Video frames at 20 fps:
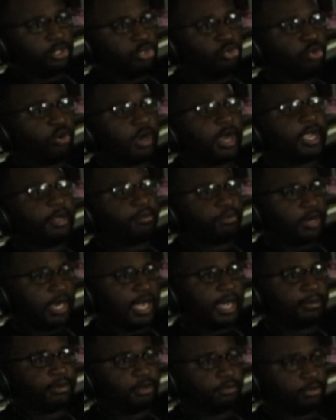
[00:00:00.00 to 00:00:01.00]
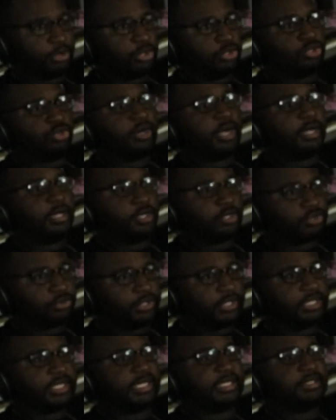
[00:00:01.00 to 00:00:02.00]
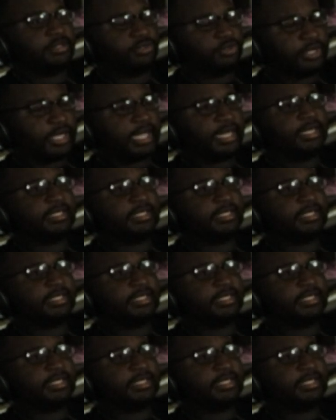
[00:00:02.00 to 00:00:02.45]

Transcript: You are a problem, bro. You're out here creating